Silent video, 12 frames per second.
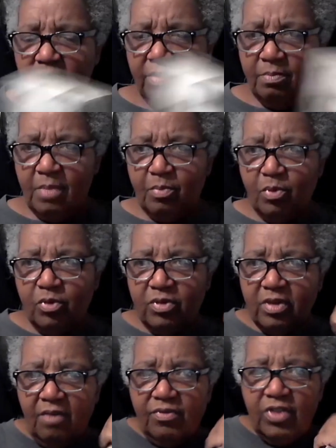of the
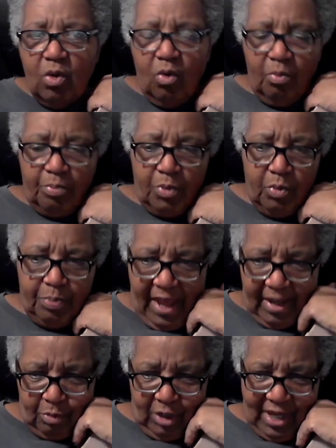members of the old
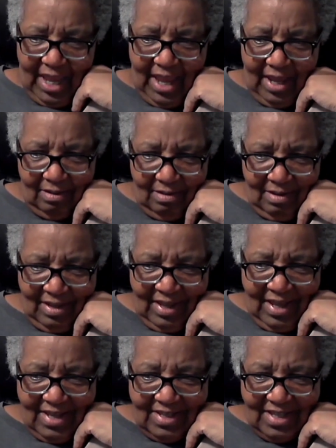bootblack brigade
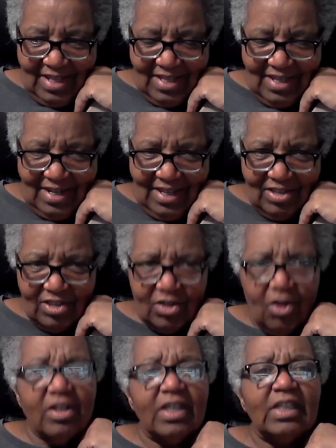said that he
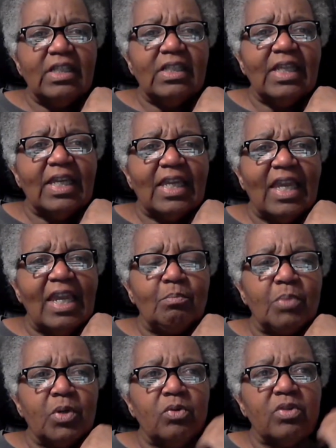started licking
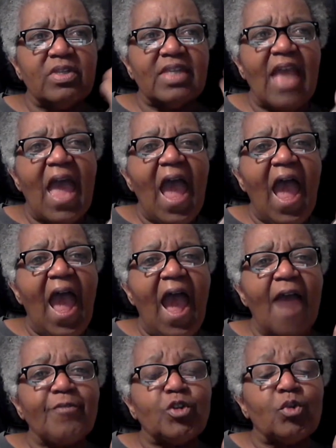boots
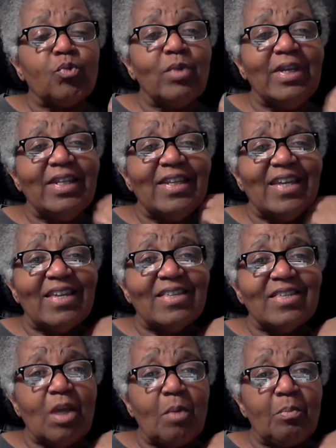after reading
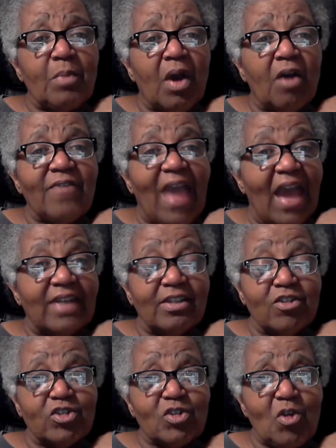some of
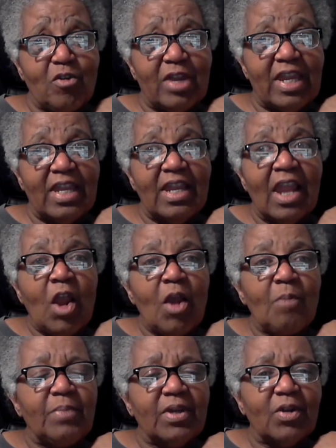Hannah's story,
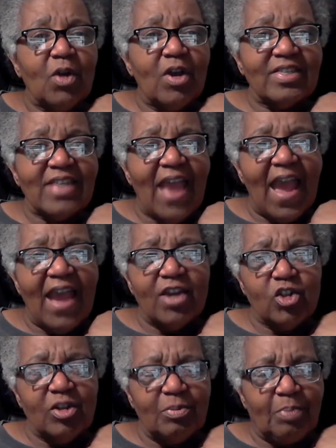because as
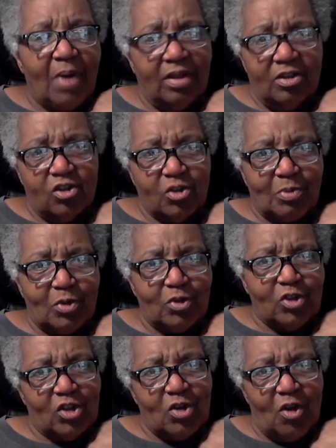she polished
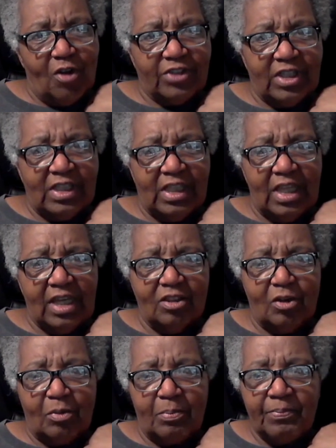boots, she often licked
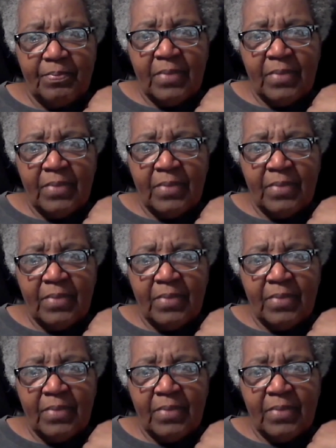them